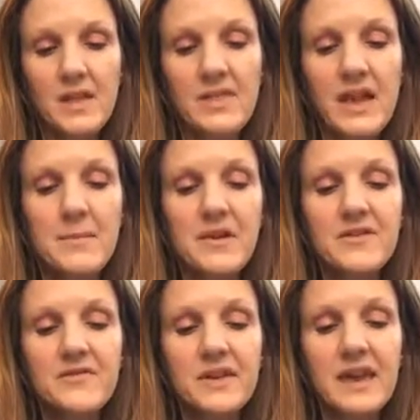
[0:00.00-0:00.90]
The
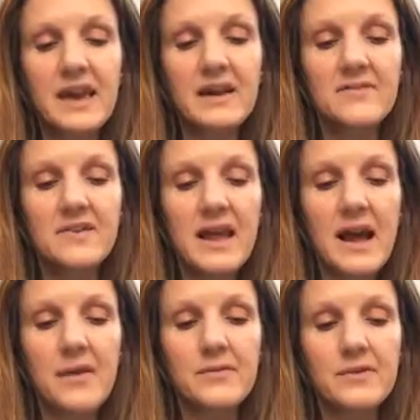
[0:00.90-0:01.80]
image of the King of
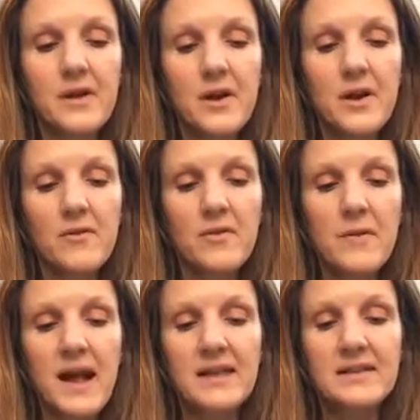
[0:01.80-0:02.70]
Clouds
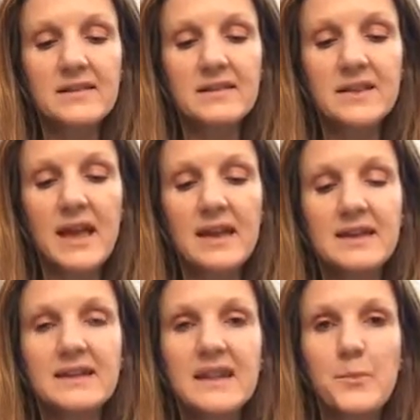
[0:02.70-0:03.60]
reminds us to take
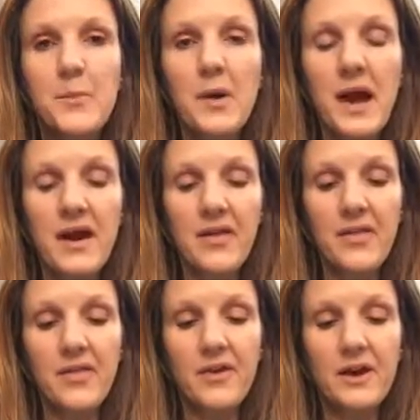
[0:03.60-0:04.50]
a deep breath,
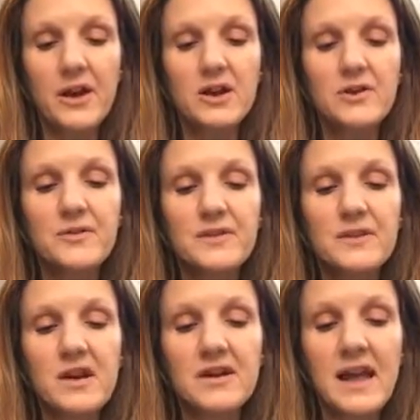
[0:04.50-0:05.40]
loosen
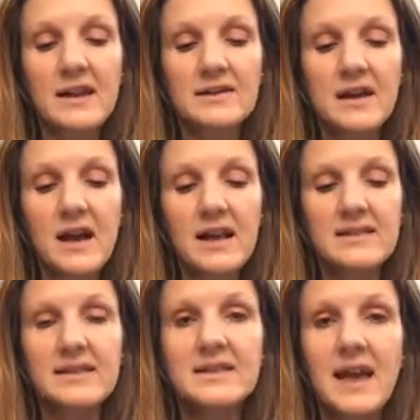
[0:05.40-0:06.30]
our
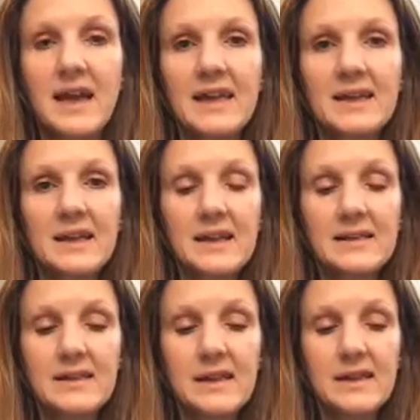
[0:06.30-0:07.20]
neckties and take it
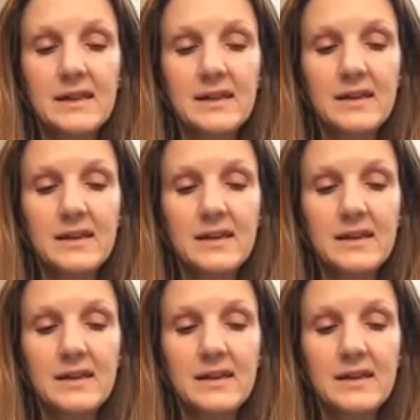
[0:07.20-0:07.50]
easy.